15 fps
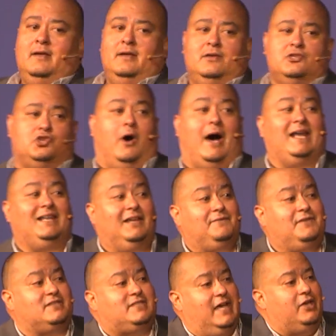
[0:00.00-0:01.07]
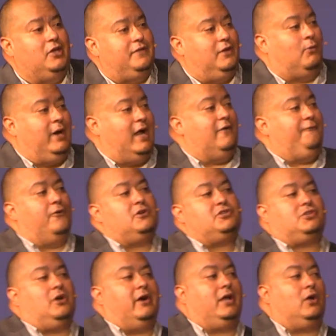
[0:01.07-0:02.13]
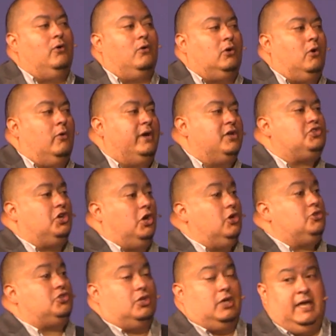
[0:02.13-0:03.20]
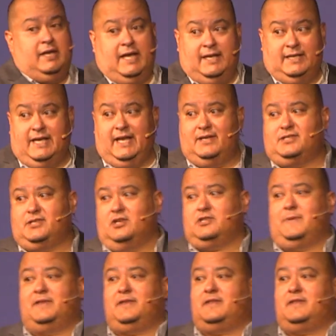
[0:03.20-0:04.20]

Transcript: so I'd love to tell you that when I first started going to church and, and getting serious about the